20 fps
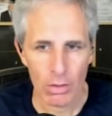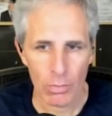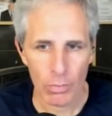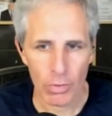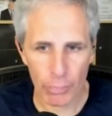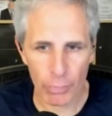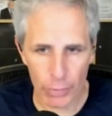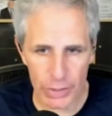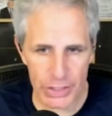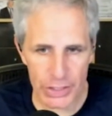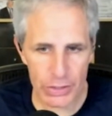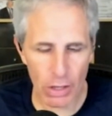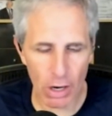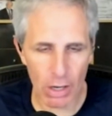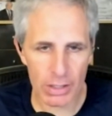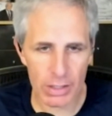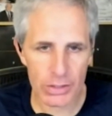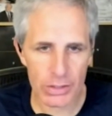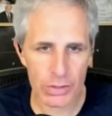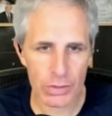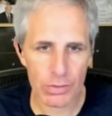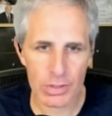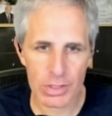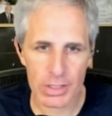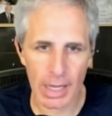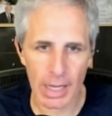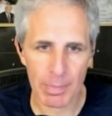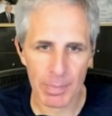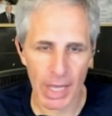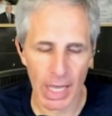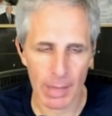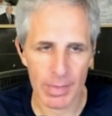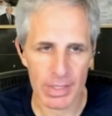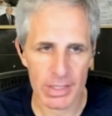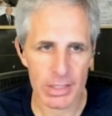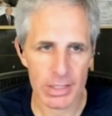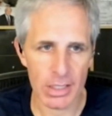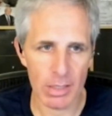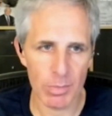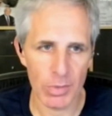We've restarted student debt
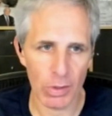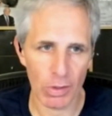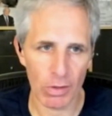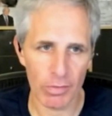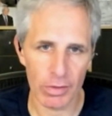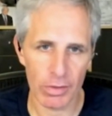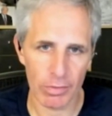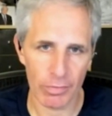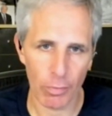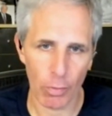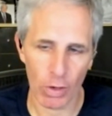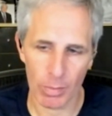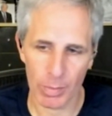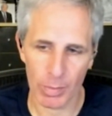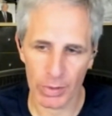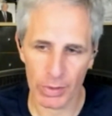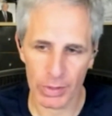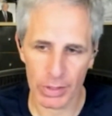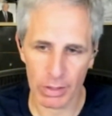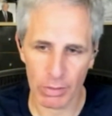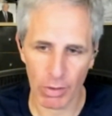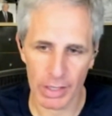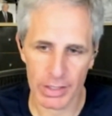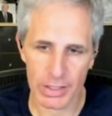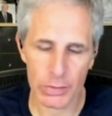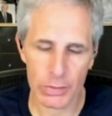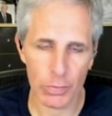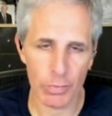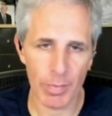payments in the middle of an affordability crisis.